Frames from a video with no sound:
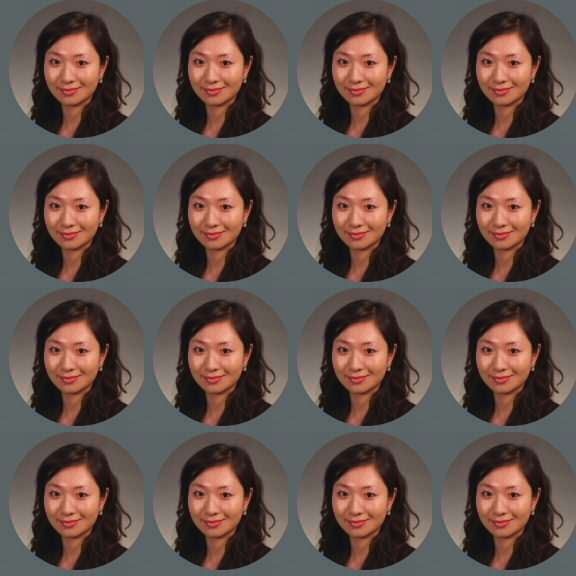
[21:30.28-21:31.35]

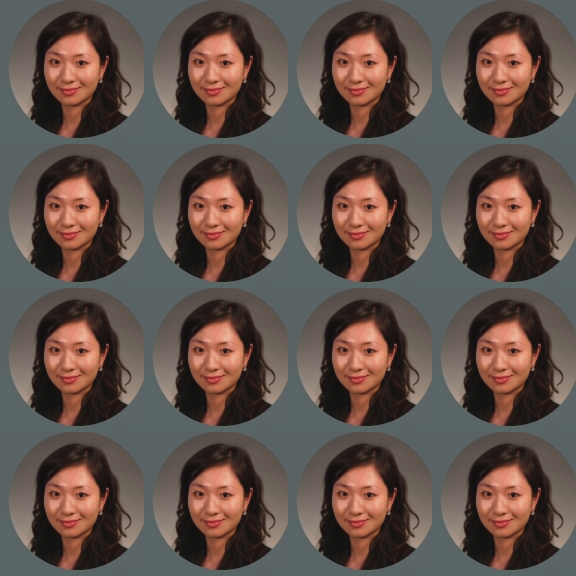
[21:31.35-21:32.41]

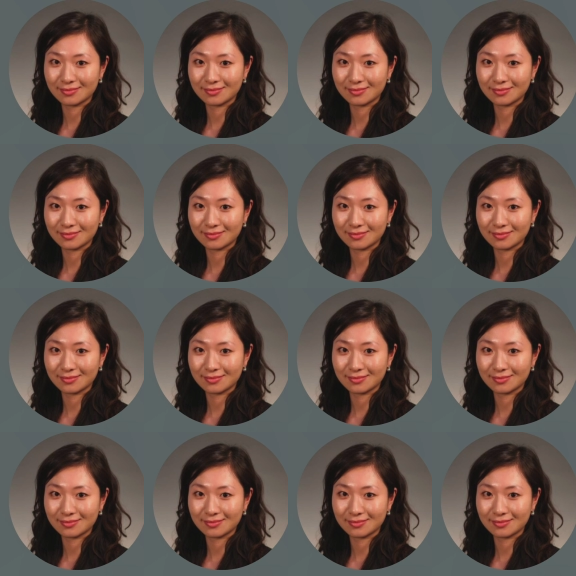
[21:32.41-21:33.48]

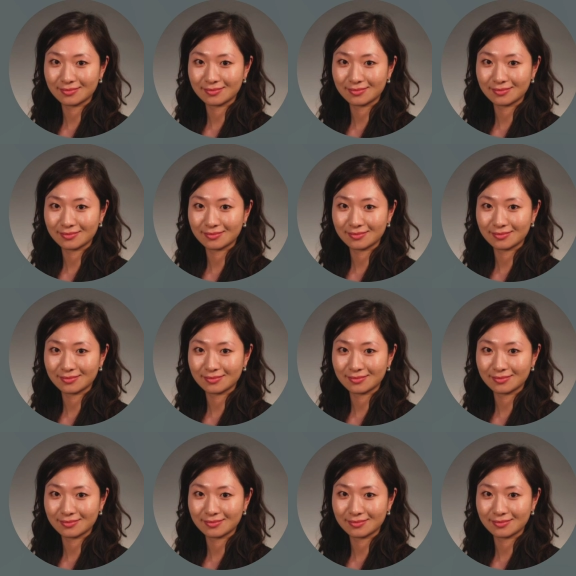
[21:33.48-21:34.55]

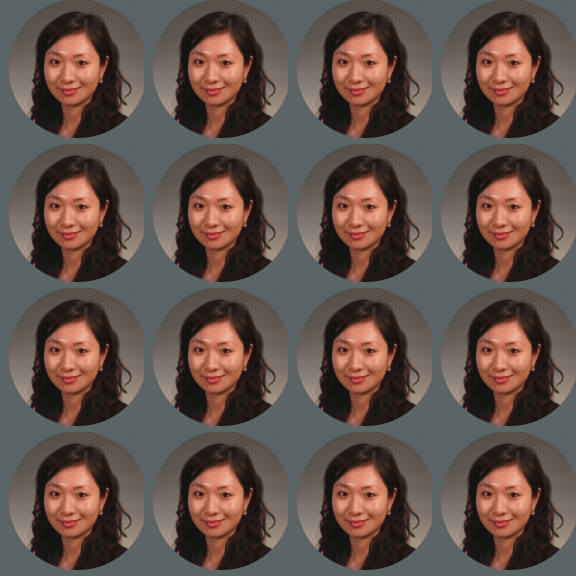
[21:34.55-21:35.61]

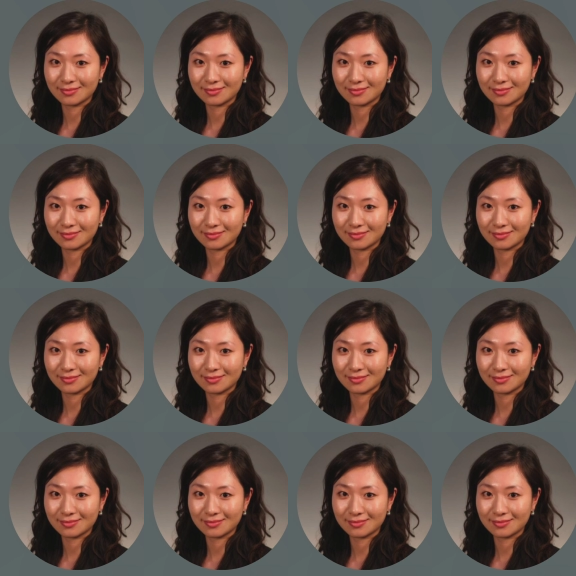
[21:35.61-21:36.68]

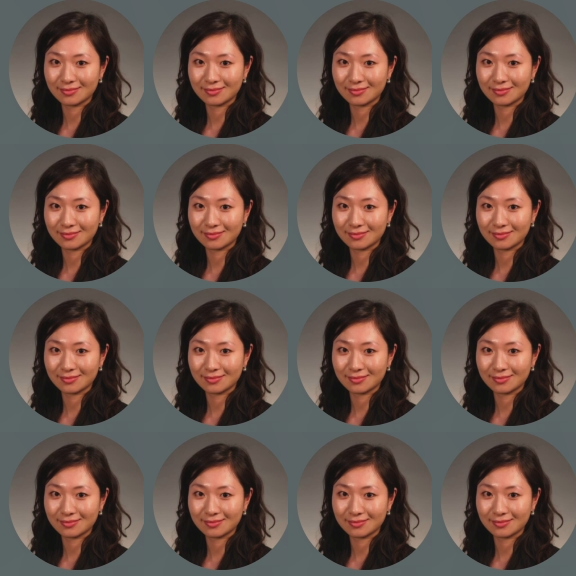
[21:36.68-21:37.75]

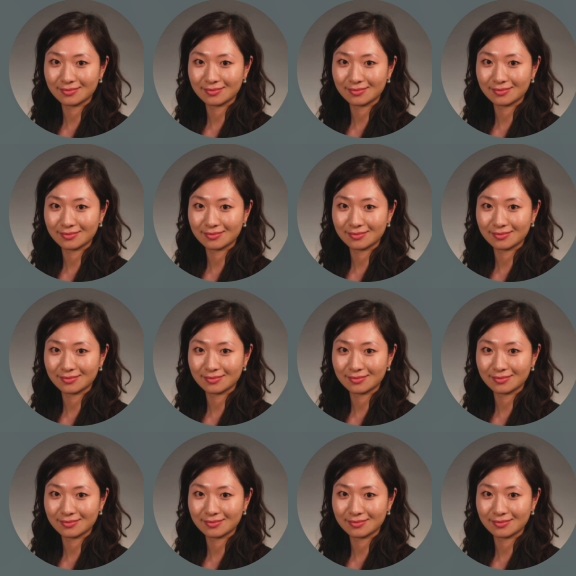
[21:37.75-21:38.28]
(no lip movement)